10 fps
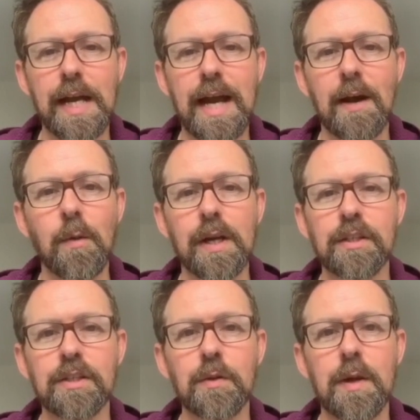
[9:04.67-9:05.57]
out how we're going
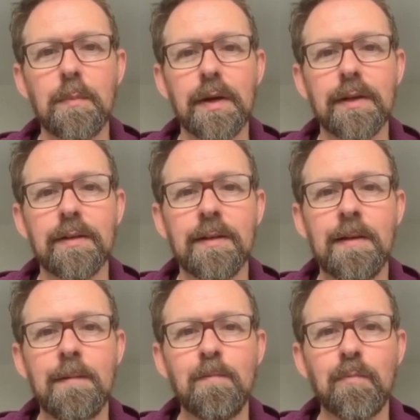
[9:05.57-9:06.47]
to do it. But
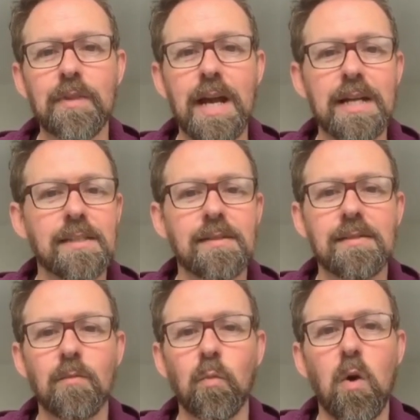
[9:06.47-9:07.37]
that's
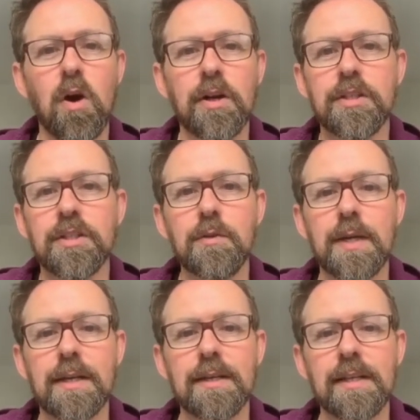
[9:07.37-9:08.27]
why I do
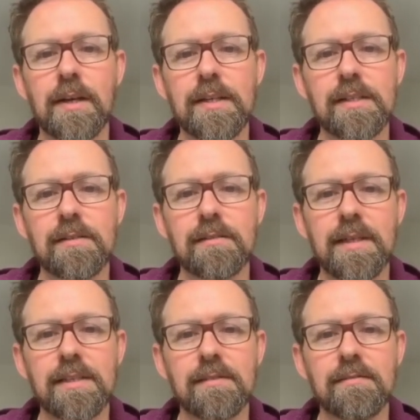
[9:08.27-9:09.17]
it.
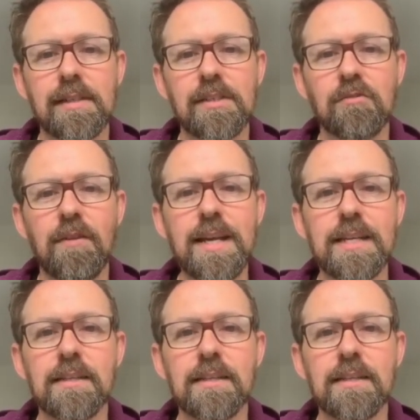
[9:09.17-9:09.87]
It's great.